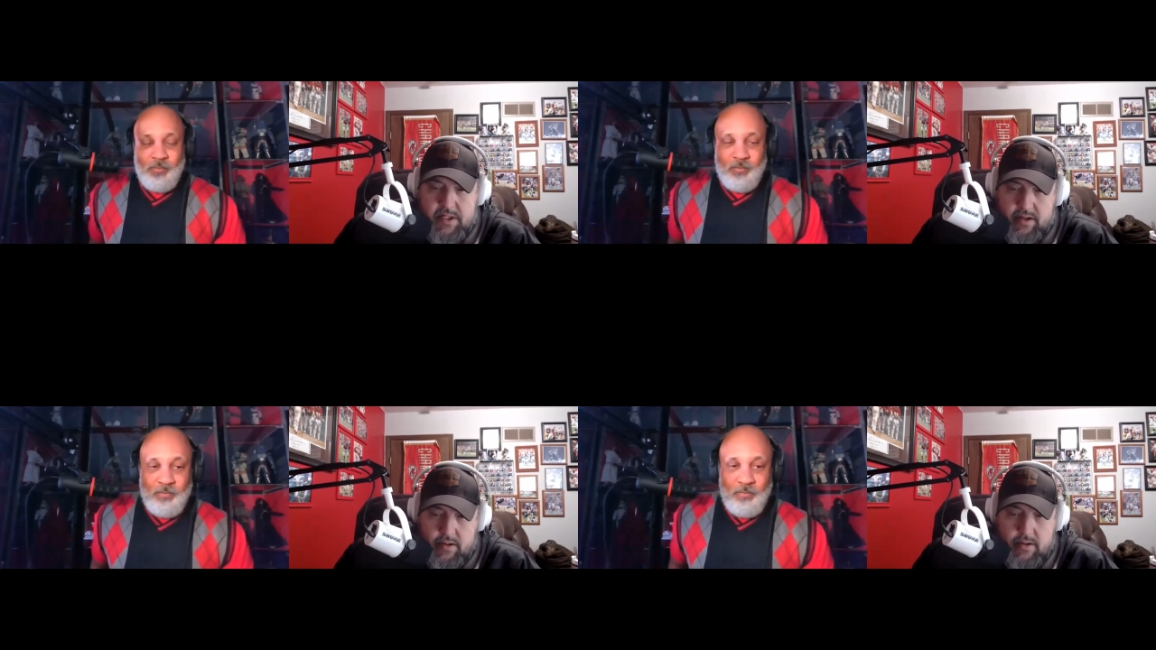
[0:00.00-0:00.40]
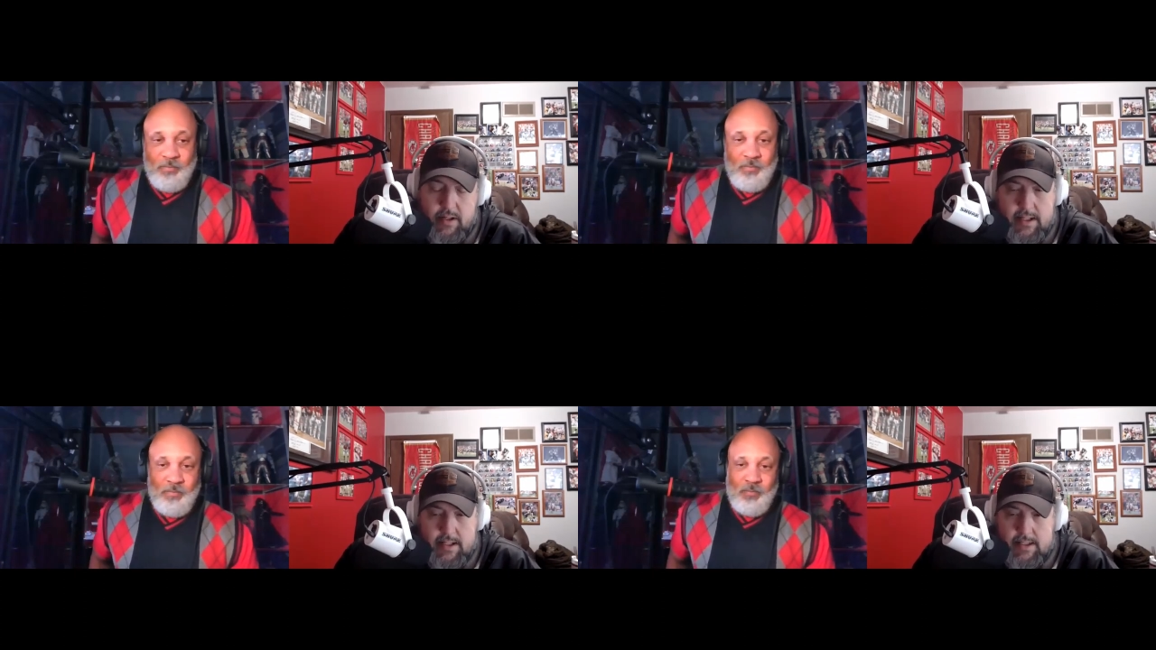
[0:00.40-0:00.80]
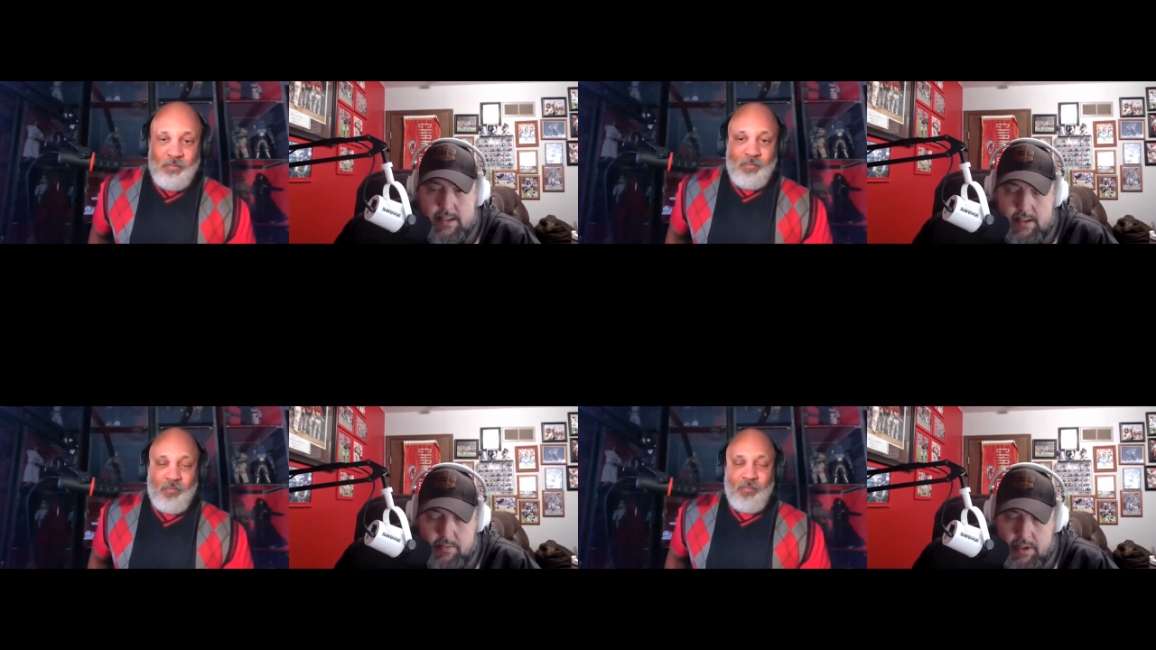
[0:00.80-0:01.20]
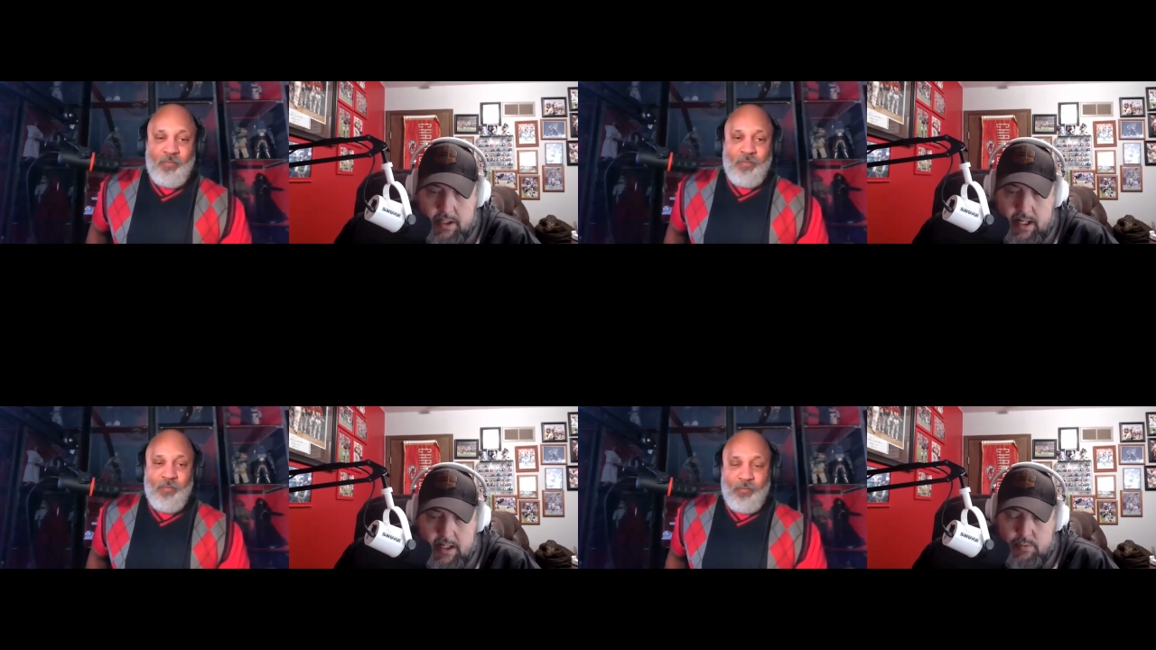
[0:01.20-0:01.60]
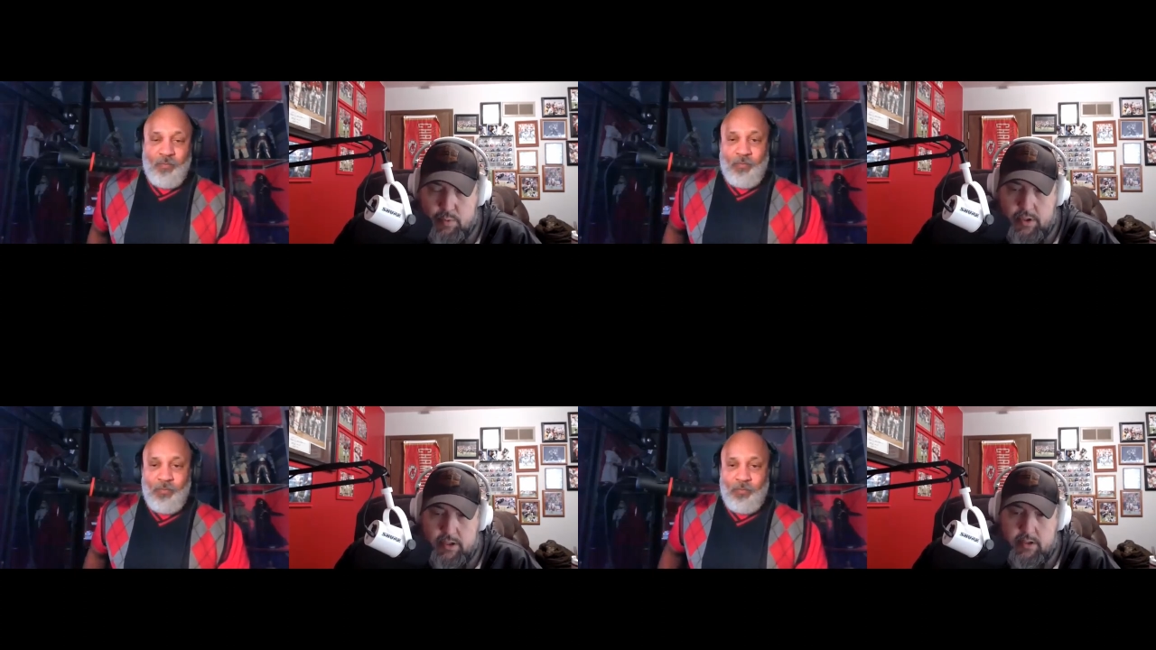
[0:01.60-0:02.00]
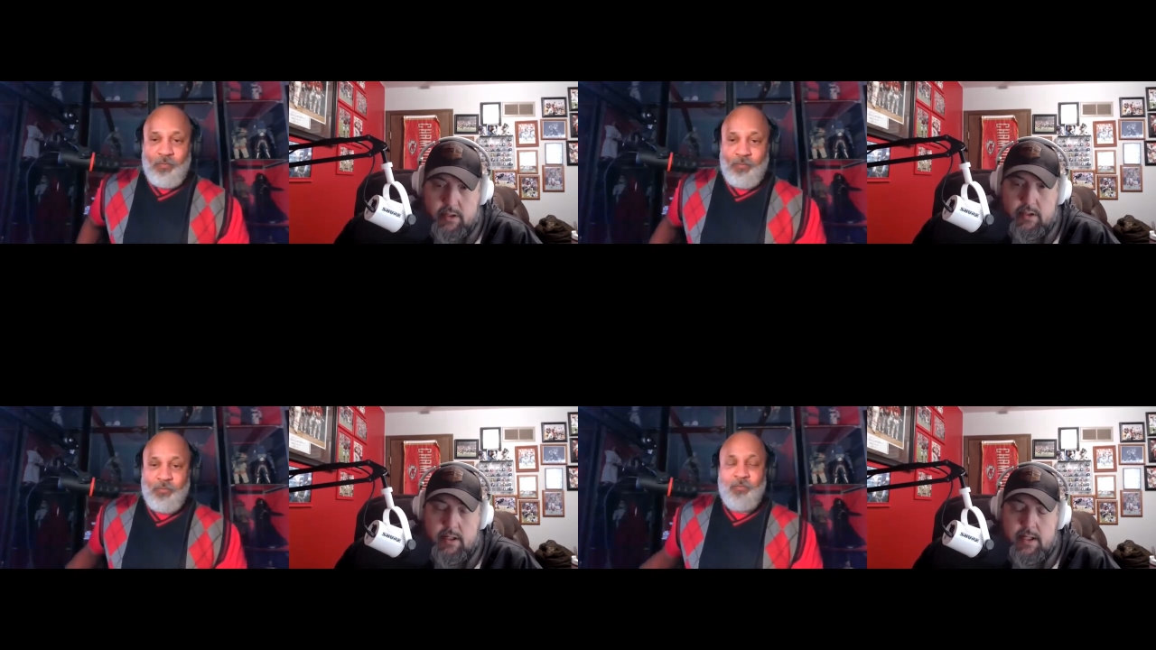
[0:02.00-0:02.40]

Speaker 1: tier. Them young cats are pretty good.